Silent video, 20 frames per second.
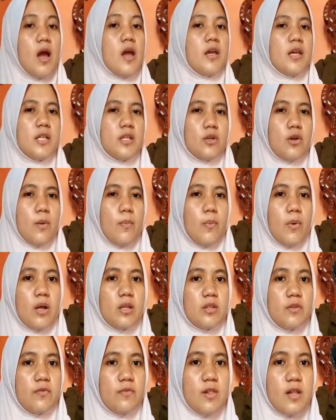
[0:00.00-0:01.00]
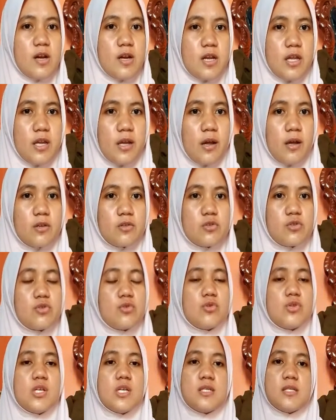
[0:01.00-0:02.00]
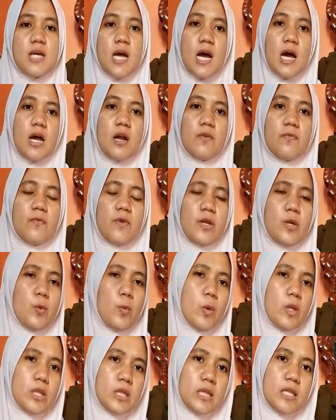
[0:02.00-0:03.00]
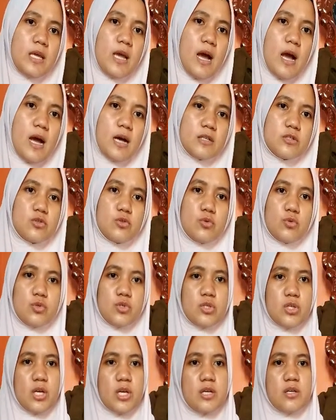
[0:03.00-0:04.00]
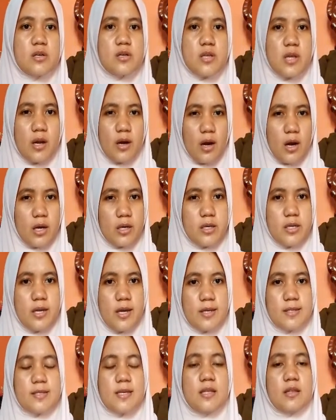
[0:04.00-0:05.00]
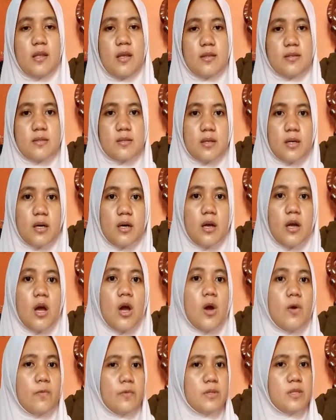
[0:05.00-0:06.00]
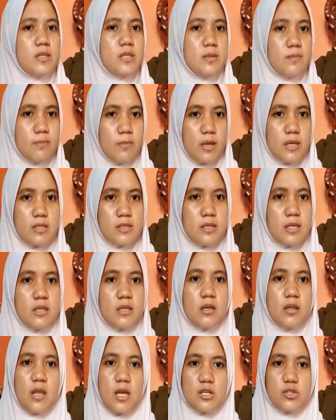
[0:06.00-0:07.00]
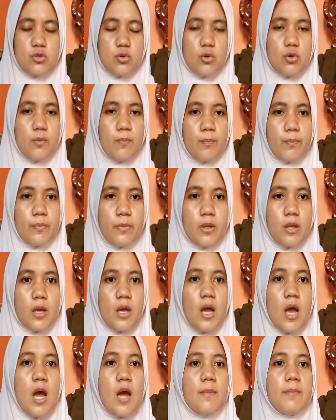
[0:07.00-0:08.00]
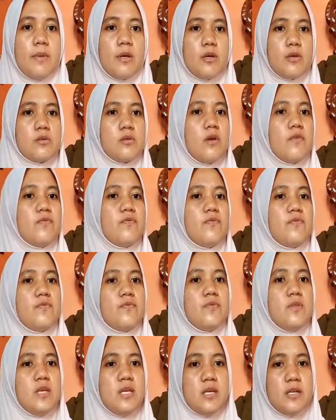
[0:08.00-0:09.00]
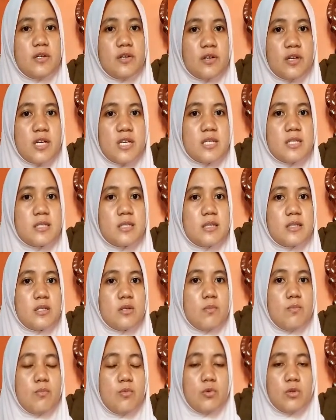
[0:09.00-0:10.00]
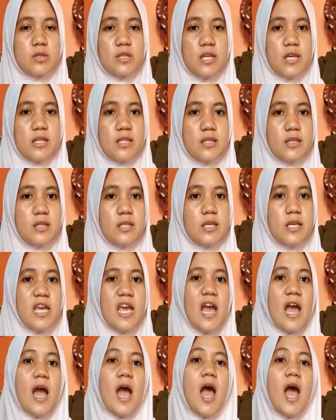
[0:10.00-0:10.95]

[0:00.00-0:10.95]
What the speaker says: In cooperative learning, students are frequently asked to share their ideas and answers with teammates in the classroom. Because of the increased simultaneity,